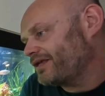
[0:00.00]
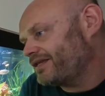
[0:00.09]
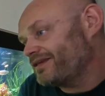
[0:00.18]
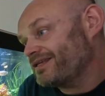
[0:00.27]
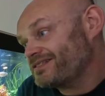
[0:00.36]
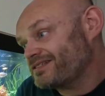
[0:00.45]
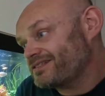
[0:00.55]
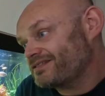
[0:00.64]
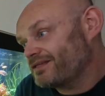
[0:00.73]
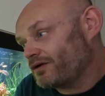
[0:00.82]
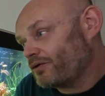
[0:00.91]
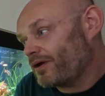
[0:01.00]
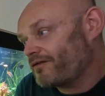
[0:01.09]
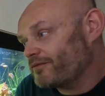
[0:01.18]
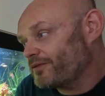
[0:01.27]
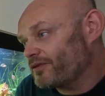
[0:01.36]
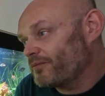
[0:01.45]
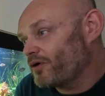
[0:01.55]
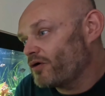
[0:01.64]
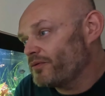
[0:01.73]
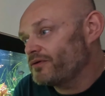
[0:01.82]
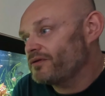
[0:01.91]
In this aquarium at the
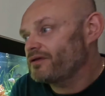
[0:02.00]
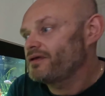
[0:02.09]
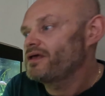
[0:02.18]
moment,